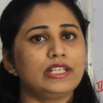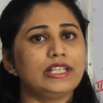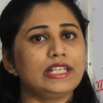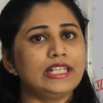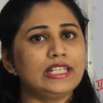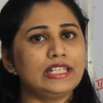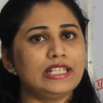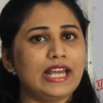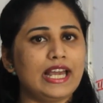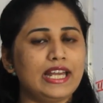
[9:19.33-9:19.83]

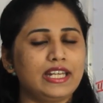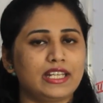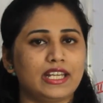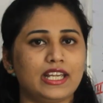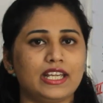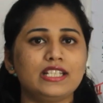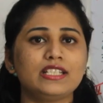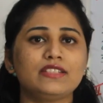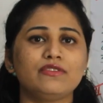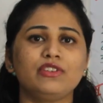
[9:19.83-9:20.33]
In that
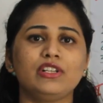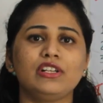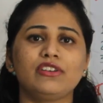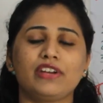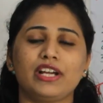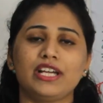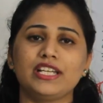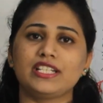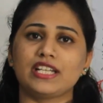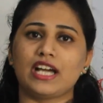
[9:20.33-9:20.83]
case, we'll
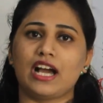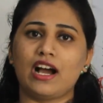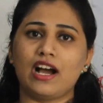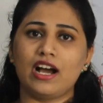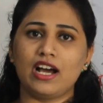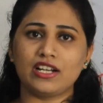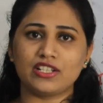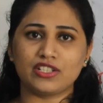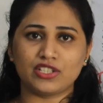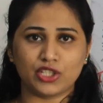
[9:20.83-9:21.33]
write
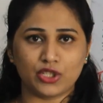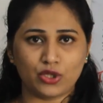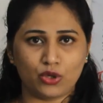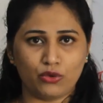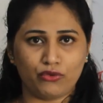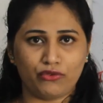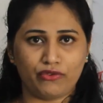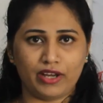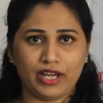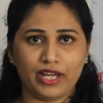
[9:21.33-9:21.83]

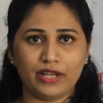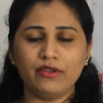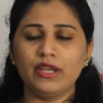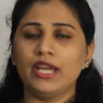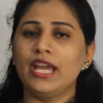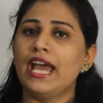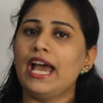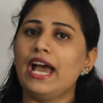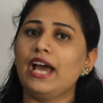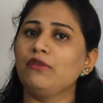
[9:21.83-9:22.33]
R05
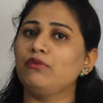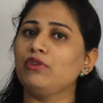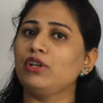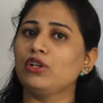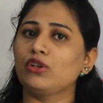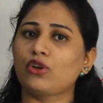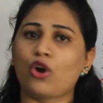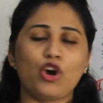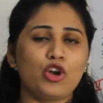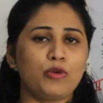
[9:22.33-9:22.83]
and
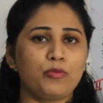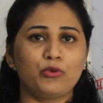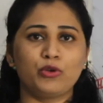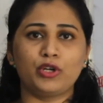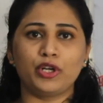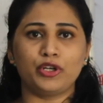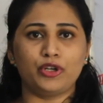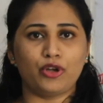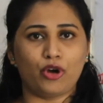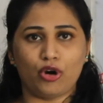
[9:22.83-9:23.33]
we'll not put
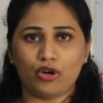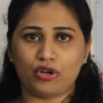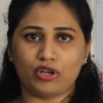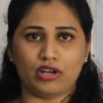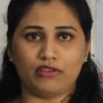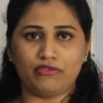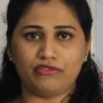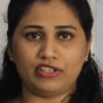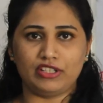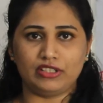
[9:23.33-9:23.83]
a dot
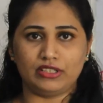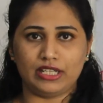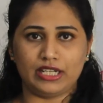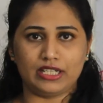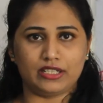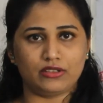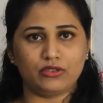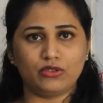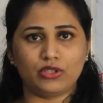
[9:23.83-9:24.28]
after that.